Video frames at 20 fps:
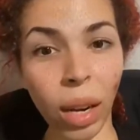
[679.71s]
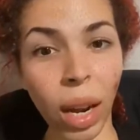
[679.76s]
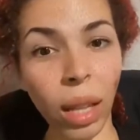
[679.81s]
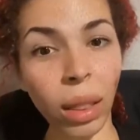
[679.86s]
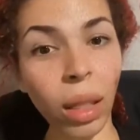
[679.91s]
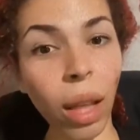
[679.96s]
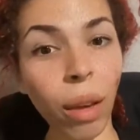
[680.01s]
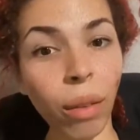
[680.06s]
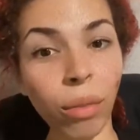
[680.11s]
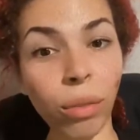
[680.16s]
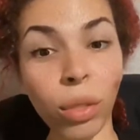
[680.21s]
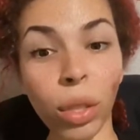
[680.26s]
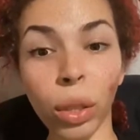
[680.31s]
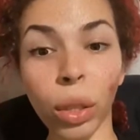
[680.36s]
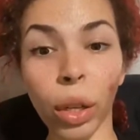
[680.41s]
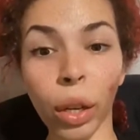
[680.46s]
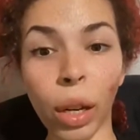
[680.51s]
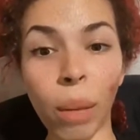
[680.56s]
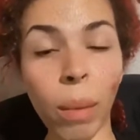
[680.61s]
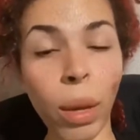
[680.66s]
science
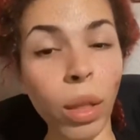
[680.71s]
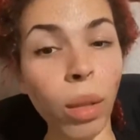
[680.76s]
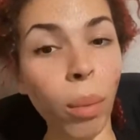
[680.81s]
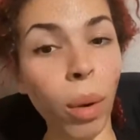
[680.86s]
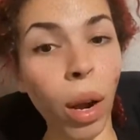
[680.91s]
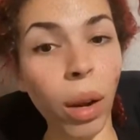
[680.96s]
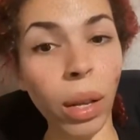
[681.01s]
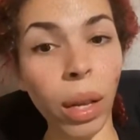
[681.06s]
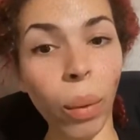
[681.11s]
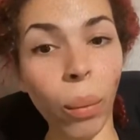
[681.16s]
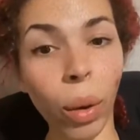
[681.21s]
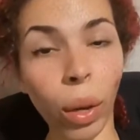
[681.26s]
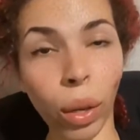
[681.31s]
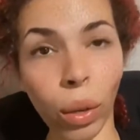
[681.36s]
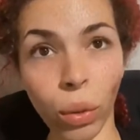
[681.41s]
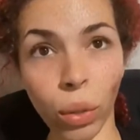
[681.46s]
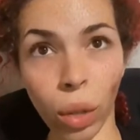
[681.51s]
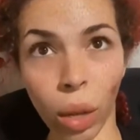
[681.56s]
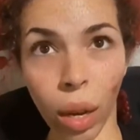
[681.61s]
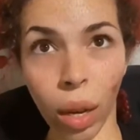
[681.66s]
brain here, I love to
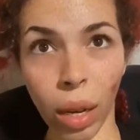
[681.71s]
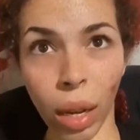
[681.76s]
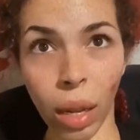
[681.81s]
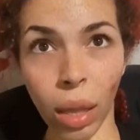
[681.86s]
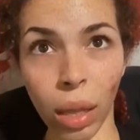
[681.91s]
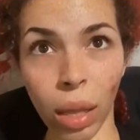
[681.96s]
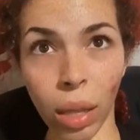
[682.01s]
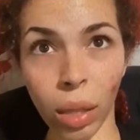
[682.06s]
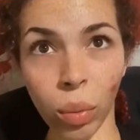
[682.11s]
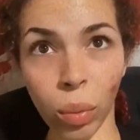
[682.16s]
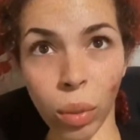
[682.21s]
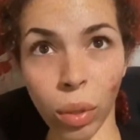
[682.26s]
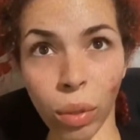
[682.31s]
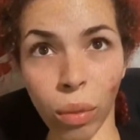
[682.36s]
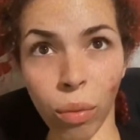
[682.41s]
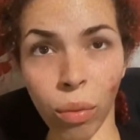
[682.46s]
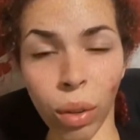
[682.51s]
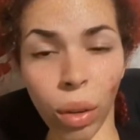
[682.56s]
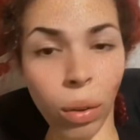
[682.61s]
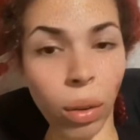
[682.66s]
learn about the body and what
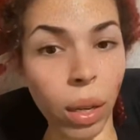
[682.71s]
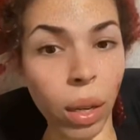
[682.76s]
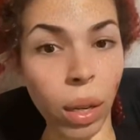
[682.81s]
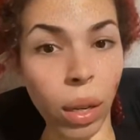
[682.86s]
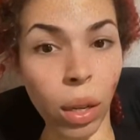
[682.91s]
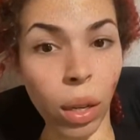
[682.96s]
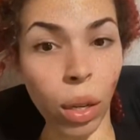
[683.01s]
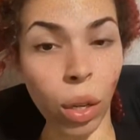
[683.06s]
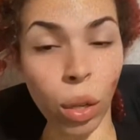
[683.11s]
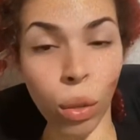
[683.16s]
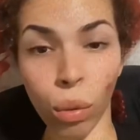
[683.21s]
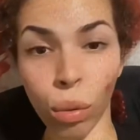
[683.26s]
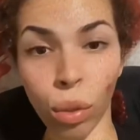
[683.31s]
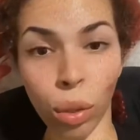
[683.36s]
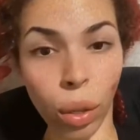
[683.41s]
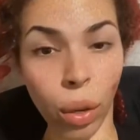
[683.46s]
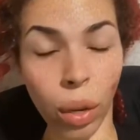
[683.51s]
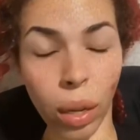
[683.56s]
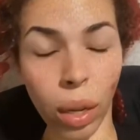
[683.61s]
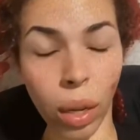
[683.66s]
goes on, and this was
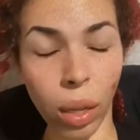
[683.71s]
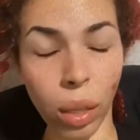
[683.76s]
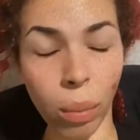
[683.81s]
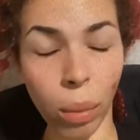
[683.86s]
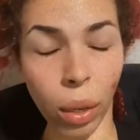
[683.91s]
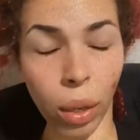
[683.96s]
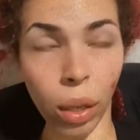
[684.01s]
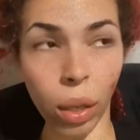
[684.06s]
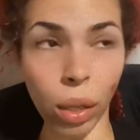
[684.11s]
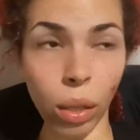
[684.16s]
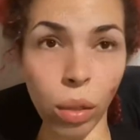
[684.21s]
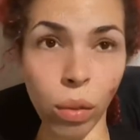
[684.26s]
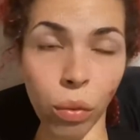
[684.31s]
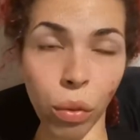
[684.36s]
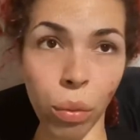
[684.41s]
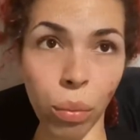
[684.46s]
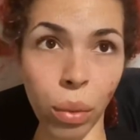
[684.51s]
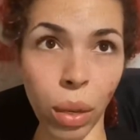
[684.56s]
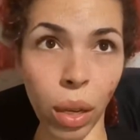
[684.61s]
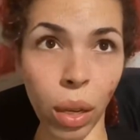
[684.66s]
a very
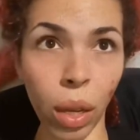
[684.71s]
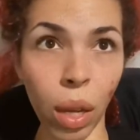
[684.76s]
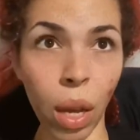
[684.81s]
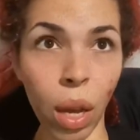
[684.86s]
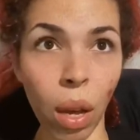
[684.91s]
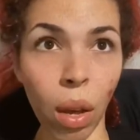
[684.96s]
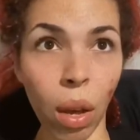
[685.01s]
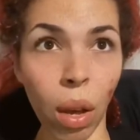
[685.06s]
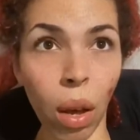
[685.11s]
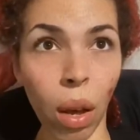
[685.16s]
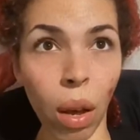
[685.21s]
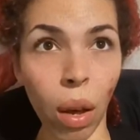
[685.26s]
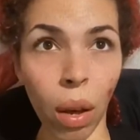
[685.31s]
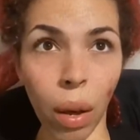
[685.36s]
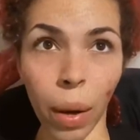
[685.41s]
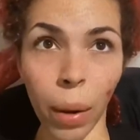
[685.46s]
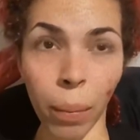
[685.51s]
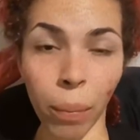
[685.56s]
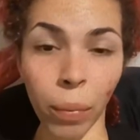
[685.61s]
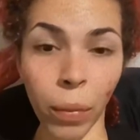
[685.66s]
huge learning experience
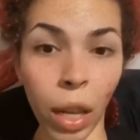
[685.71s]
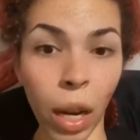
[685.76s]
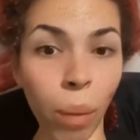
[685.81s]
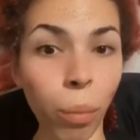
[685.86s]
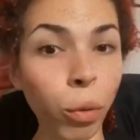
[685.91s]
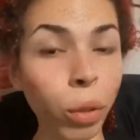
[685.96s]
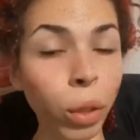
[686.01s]
for me.